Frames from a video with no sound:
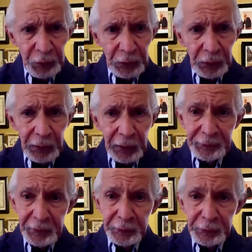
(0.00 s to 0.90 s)
I can
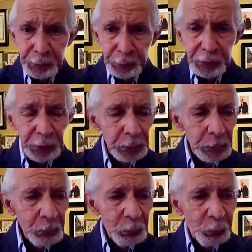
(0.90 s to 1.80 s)
assure you
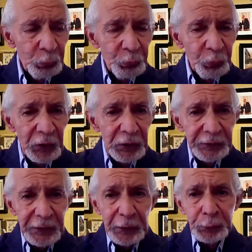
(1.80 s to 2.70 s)

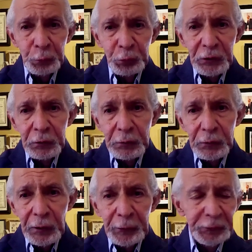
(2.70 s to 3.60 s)
that will
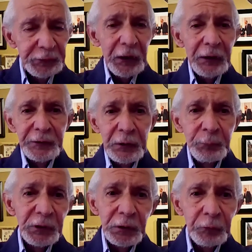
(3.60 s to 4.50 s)
excite them
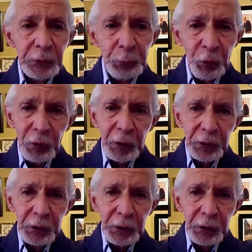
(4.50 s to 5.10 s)
even more